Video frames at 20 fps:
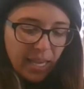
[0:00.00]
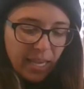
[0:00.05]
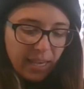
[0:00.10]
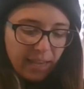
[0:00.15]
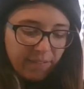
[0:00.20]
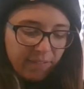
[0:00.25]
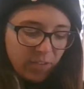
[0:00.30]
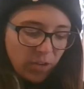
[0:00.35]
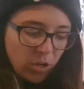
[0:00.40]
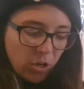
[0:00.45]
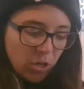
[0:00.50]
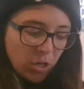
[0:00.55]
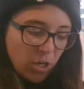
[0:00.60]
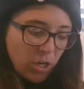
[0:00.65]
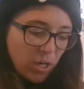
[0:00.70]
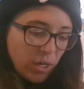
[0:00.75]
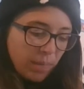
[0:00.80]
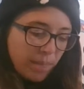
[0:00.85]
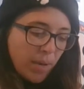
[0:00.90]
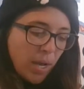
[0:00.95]
if
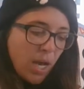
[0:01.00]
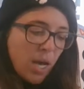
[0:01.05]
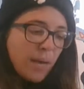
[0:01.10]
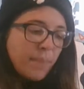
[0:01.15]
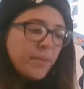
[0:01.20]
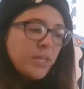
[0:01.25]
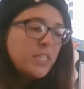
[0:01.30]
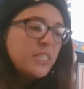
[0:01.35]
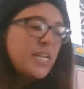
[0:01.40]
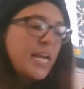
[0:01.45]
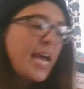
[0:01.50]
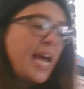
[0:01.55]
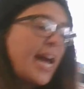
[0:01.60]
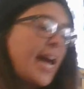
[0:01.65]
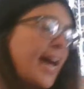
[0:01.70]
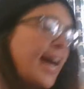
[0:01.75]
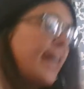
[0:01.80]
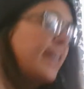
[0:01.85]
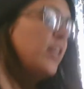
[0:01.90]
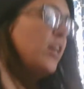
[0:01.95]
your mom or
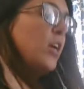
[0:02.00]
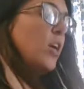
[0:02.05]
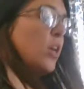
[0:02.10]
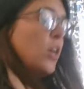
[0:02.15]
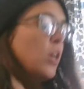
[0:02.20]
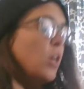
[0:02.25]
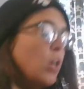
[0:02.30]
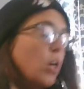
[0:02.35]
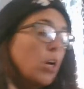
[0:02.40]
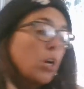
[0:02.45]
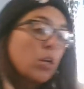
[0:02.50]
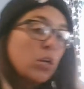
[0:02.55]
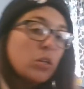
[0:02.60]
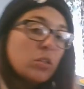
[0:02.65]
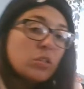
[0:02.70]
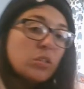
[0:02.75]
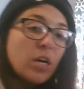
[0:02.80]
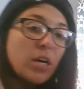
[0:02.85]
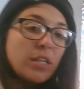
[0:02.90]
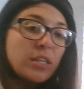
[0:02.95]
dad
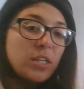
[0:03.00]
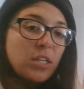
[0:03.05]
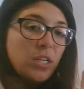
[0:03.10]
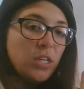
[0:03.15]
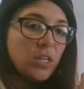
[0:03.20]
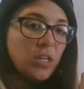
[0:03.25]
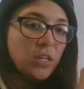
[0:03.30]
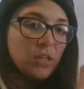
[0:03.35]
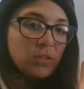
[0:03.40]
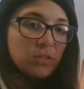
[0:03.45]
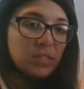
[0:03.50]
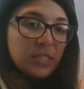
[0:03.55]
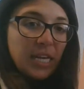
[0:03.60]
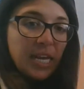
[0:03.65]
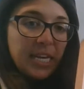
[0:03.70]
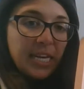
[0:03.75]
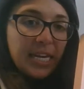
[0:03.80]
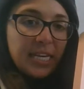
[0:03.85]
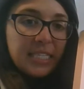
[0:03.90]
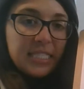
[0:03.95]
goes on the news
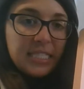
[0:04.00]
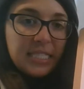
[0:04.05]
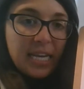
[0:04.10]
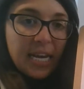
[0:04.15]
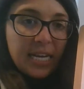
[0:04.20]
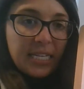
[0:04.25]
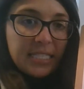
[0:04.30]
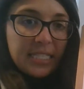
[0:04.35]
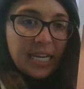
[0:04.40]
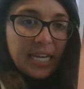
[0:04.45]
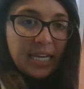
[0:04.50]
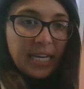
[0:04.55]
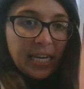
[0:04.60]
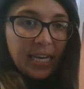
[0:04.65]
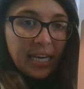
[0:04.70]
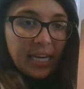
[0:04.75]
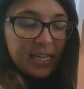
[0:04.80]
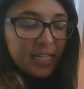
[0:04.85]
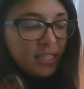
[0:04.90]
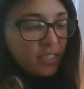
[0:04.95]
and it says it
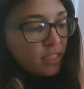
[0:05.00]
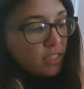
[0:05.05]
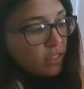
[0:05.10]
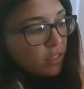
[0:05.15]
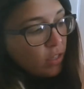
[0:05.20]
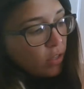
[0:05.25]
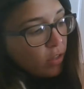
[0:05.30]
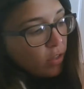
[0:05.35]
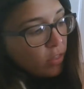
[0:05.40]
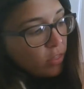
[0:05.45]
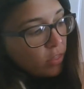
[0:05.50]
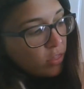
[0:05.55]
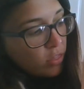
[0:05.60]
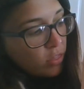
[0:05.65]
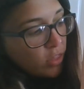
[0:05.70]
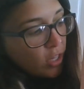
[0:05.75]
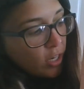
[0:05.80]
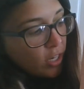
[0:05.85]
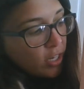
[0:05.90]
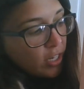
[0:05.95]
is
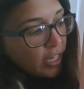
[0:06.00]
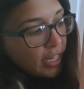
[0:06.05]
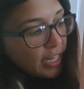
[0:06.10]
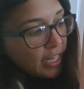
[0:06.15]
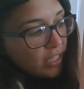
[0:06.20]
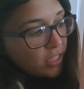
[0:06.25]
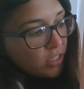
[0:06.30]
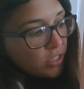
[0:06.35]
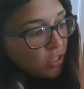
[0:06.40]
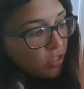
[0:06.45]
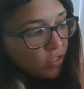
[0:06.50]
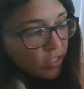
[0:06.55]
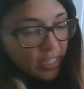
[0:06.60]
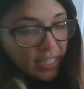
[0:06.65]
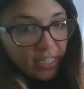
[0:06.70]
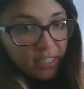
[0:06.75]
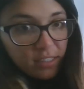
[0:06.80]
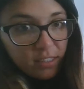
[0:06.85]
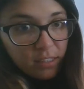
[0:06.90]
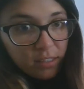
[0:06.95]
30
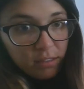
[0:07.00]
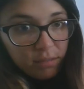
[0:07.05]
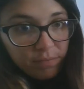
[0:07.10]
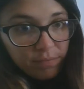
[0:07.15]
degrees.